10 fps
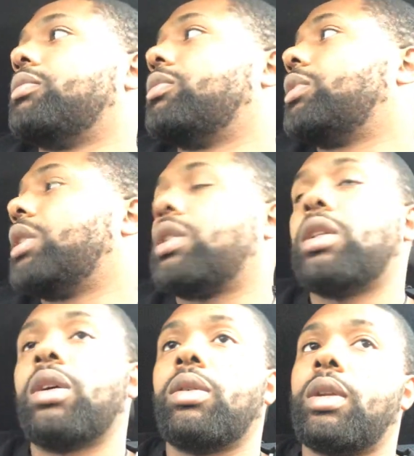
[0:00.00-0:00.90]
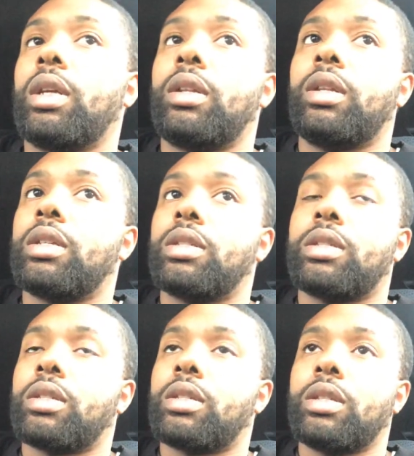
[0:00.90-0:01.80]
just know that
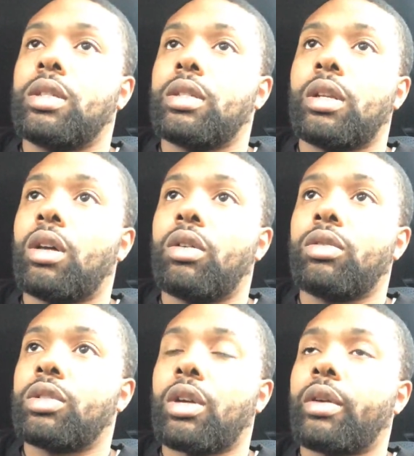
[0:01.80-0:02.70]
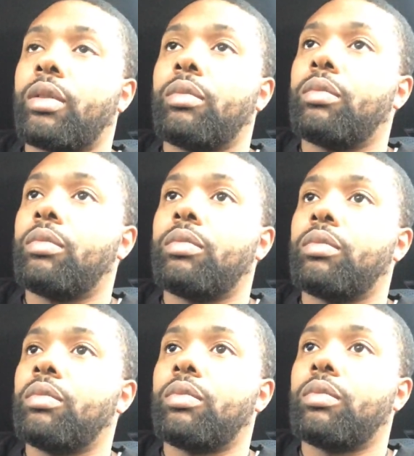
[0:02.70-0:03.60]
this is a long-term
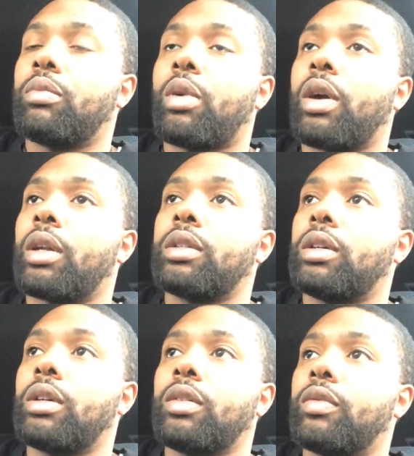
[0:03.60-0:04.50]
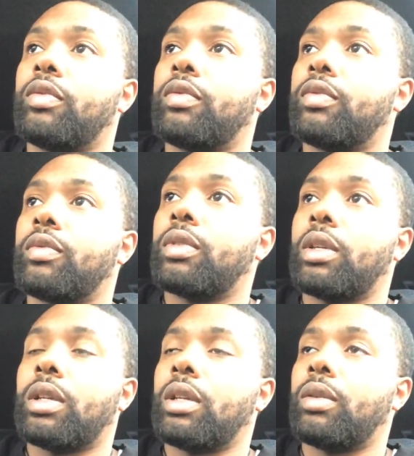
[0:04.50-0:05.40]
part of,
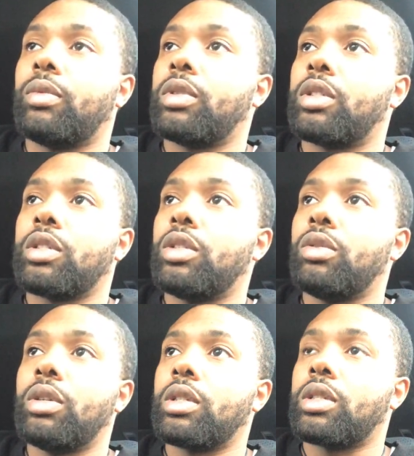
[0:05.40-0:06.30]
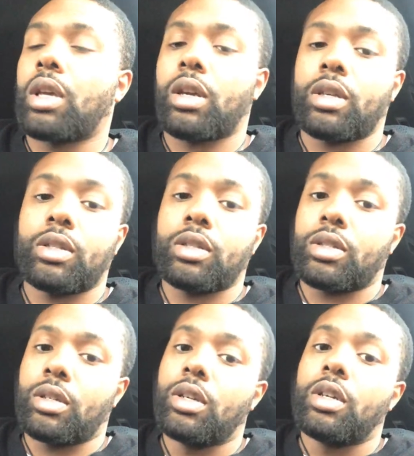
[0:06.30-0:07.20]
and we'll just do this
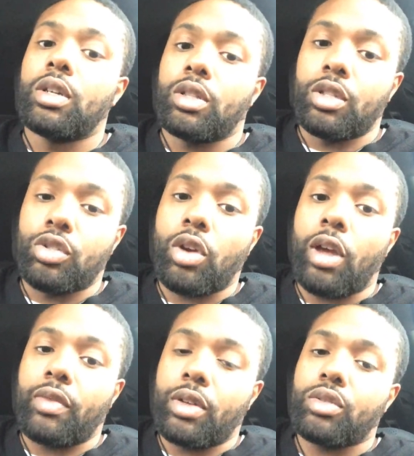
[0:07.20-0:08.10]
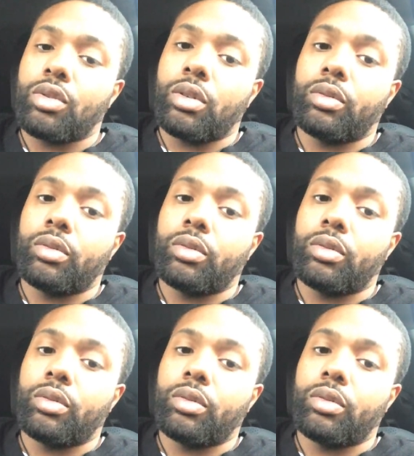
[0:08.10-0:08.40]
as the draft intro.